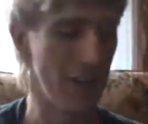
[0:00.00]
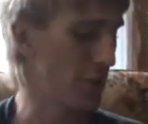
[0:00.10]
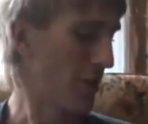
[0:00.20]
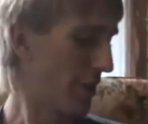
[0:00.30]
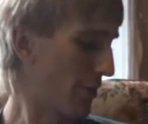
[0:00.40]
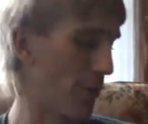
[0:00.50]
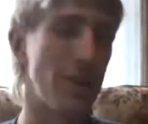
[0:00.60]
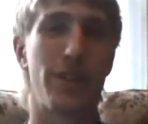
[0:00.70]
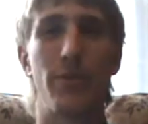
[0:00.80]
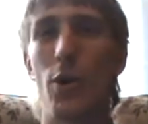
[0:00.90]
Giant
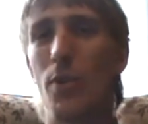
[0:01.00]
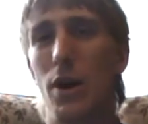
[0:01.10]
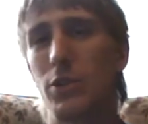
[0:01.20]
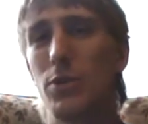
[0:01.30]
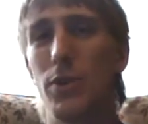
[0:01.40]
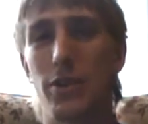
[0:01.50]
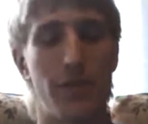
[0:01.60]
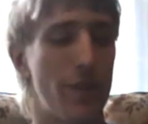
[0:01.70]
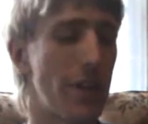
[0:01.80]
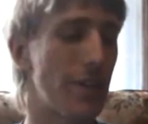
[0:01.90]
crazy robots. Who
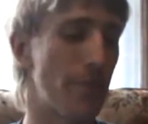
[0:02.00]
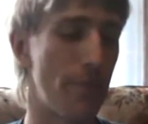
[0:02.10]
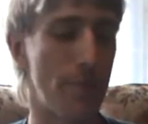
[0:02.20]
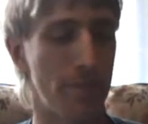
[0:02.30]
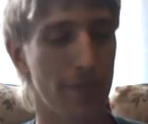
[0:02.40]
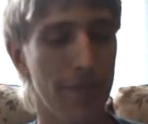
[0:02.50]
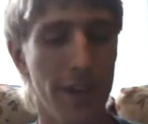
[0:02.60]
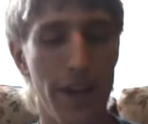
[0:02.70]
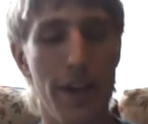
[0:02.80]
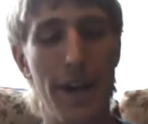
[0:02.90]
doesn't like them?
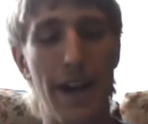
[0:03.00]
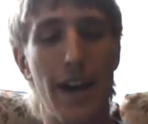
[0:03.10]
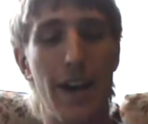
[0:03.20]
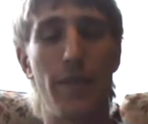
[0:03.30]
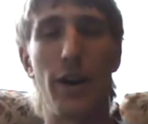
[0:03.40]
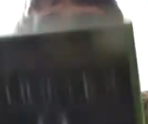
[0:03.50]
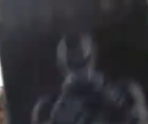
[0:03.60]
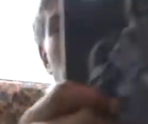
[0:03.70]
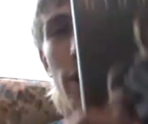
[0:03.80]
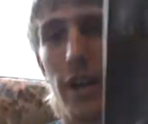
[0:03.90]
I
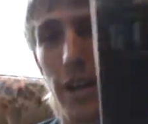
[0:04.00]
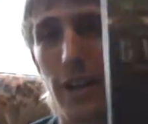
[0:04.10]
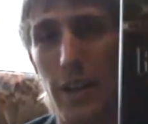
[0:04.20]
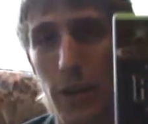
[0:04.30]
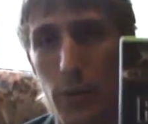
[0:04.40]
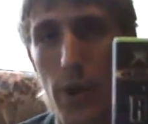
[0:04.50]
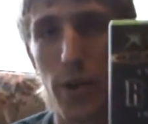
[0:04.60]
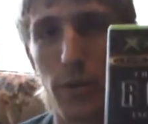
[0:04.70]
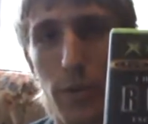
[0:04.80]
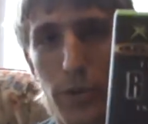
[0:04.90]
also got the
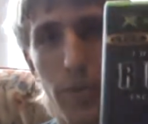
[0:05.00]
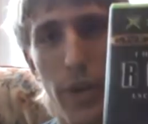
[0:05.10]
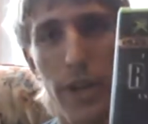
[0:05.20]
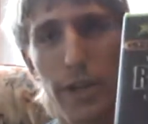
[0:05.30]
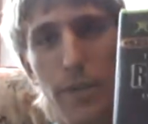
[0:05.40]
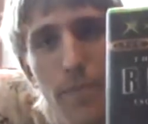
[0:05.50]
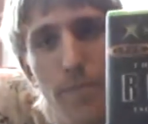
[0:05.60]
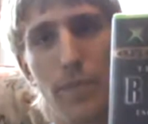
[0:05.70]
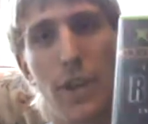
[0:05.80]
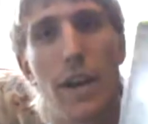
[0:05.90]
Chronicles of Riddick.
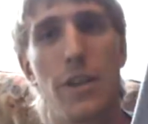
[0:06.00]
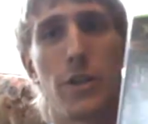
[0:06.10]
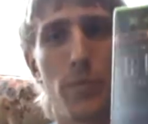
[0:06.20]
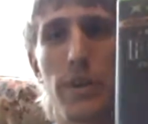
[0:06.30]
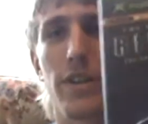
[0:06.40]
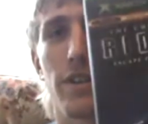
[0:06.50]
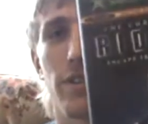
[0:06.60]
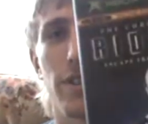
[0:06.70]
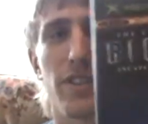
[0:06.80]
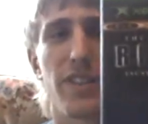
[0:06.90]
Just
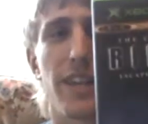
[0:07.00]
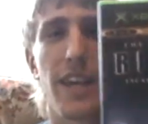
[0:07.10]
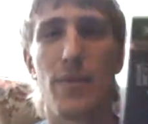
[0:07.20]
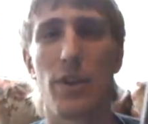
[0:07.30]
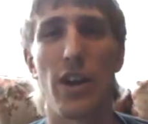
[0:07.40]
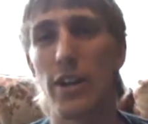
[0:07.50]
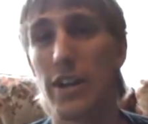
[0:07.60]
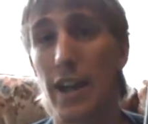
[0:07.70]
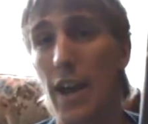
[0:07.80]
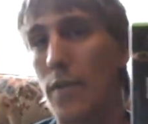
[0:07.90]
because this is a game, I
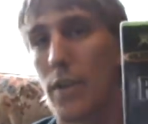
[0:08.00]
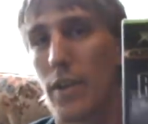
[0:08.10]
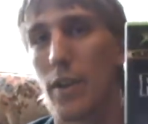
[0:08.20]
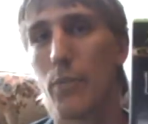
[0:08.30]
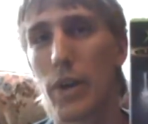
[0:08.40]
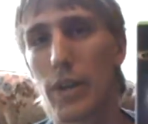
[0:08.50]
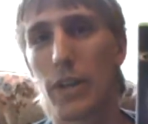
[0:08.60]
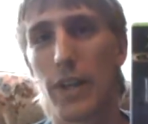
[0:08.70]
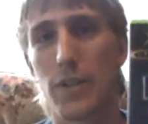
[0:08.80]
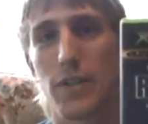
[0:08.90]
didn't have it in my
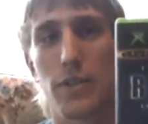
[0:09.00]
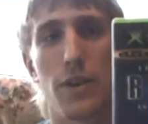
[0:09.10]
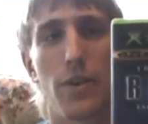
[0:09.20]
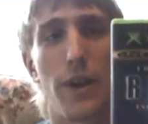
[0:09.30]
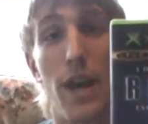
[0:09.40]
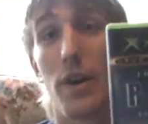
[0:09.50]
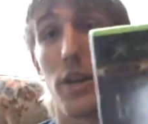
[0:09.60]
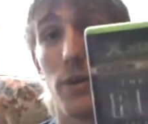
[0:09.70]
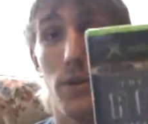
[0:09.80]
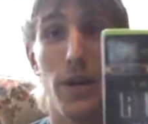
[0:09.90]
collection, so now I
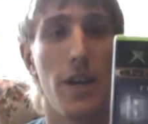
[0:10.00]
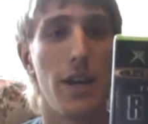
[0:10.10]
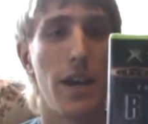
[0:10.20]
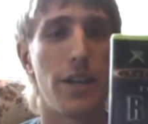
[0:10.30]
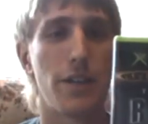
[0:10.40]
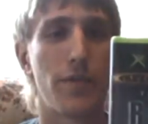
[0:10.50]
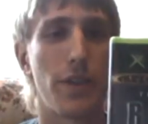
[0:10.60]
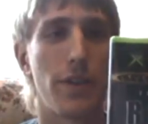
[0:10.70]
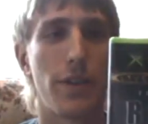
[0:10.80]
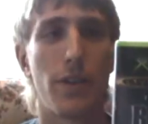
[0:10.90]
do. I just
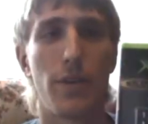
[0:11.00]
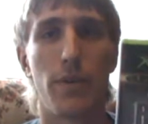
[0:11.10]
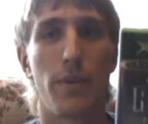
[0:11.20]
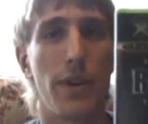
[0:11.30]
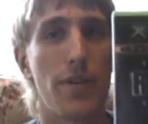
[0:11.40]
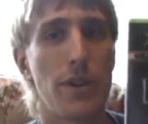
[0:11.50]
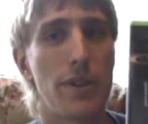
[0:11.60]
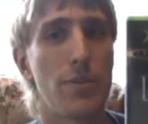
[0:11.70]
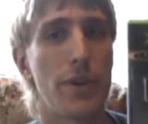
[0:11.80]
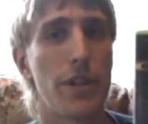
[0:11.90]
figured, you know, whenever I
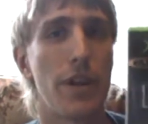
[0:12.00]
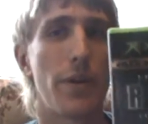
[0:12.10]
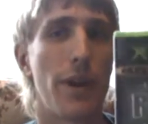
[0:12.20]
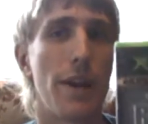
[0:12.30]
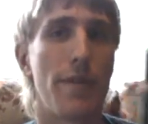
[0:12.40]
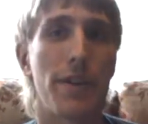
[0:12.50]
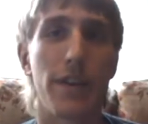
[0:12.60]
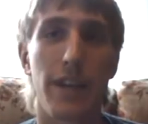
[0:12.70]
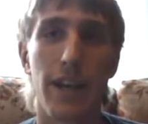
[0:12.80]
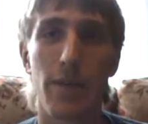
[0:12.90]
see one that I don't have, I
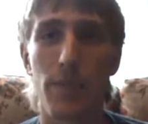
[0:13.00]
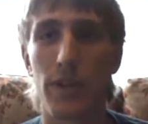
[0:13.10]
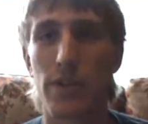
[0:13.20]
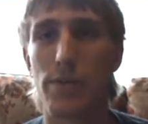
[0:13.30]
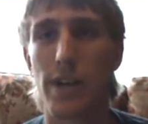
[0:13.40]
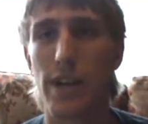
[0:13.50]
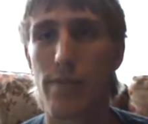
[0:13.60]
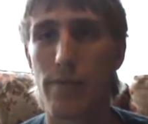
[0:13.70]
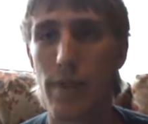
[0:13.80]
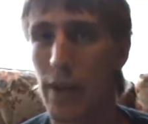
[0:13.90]
gotta get it, because I want to
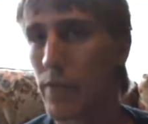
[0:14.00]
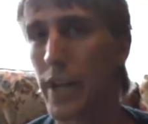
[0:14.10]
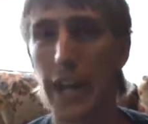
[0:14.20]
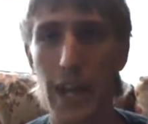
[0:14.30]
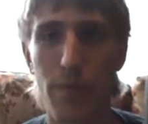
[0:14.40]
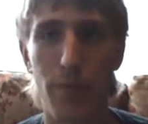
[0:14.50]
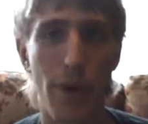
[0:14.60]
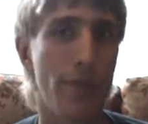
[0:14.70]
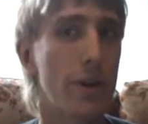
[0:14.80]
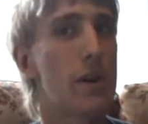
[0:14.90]
have every game for
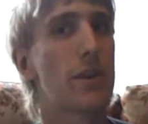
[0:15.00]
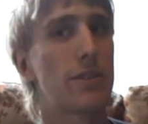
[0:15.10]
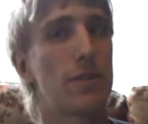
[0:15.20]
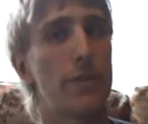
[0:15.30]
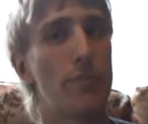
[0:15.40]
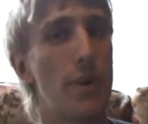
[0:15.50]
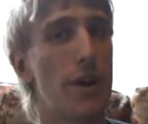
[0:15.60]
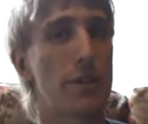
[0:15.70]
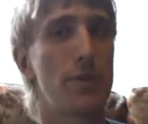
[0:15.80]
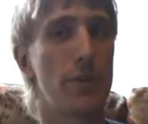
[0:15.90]
every console if
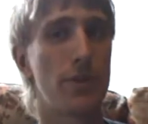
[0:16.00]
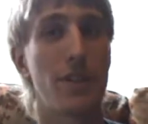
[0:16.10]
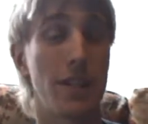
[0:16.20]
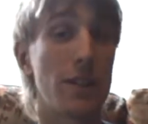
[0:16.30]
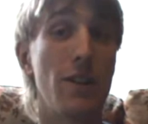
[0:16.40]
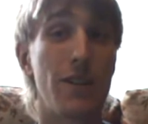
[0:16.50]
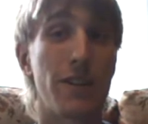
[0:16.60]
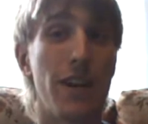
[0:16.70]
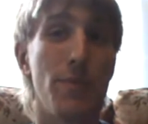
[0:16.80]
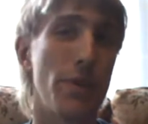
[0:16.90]
possible. It's gonna take a long
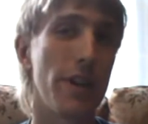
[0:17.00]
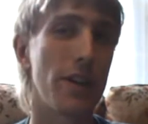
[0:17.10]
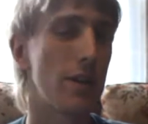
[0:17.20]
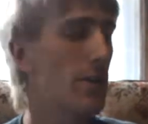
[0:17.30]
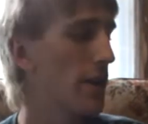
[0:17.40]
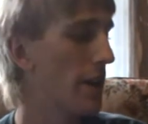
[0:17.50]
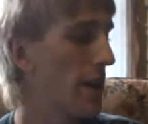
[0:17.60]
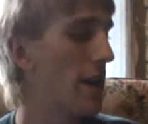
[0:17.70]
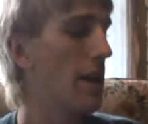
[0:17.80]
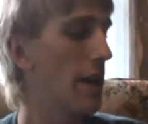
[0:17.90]
time, but I can do it.
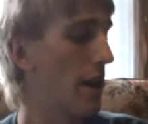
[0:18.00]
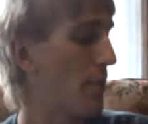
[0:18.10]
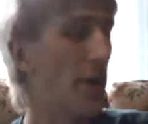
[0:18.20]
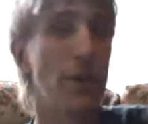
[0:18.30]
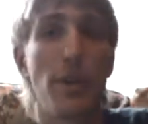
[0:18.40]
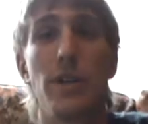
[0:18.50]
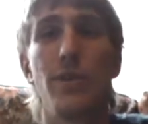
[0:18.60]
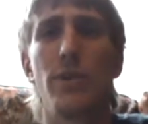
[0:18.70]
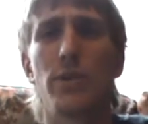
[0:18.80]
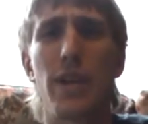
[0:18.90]
By the way,
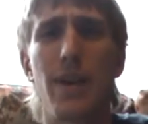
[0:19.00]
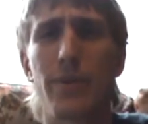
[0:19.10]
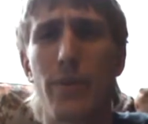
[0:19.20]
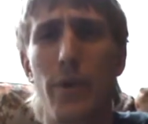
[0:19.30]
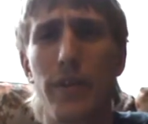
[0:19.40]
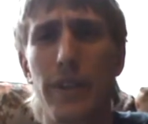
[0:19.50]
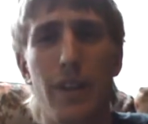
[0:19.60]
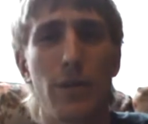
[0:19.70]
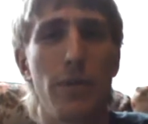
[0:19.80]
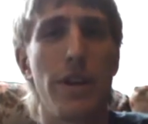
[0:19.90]
too, those games were only
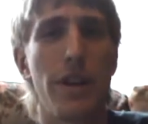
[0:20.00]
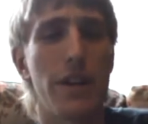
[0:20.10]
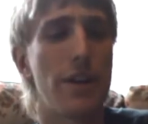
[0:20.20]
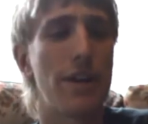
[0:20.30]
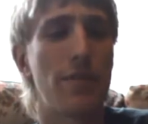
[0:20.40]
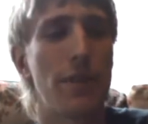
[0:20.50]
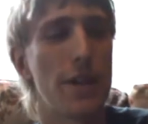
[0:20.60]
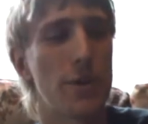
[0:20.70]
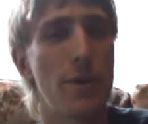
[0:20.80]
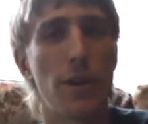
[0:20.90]
like $3.99 for the
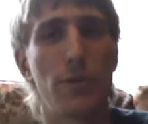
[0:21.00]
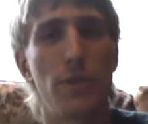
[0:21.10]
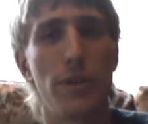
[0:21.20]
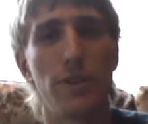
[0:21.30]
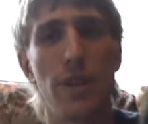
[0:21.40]
Xbox ones.